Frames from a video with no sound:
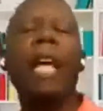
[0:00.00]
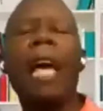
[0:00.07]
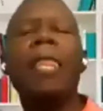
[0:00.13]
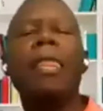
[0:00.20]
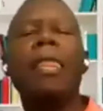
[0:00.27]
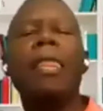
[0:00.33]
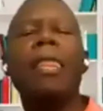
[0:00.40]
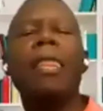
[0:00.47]

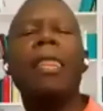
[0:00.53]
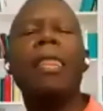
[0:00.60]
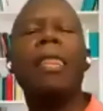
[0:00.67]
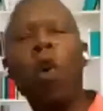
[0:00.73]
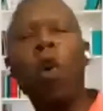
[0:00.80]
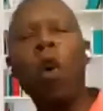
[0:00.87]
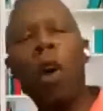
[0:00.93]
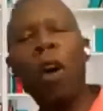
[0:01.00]
And the
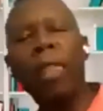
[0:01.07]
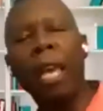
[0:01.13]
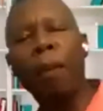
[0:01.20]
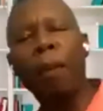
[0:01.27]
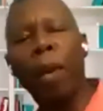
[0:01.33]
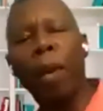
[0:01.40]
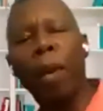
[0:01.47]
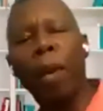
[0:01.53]
more
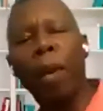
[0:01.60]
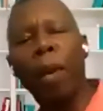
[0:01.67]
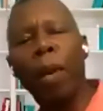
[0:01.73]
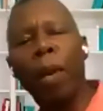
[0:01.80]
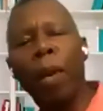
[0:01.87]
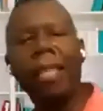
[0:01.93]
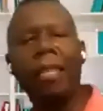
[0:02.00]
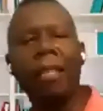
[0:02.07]
they
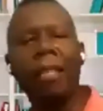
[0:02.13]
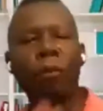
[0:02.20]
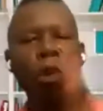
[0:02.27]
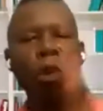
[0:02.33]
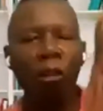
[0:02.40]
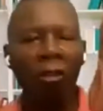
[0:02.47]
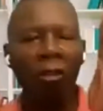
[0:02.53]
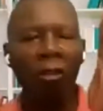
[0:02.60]
pay is the
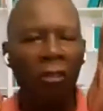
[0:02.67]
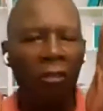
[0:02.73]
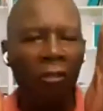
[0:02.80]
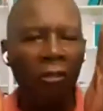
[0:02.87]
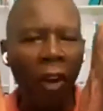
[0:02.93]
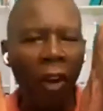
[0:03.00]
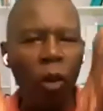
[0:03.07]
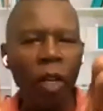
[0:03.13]
more
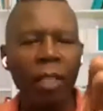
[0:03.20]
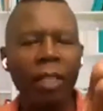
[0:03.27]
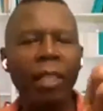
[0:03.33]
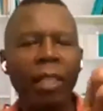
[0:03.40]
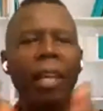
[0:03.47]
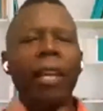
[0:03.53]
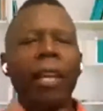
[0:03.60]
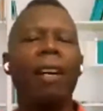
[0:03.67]

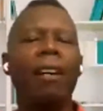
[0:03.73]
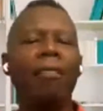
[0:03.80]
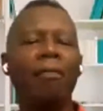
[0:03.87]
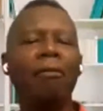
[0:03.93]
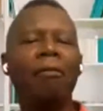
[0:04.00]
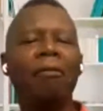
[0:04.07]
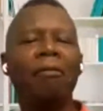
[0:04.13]
focused they are.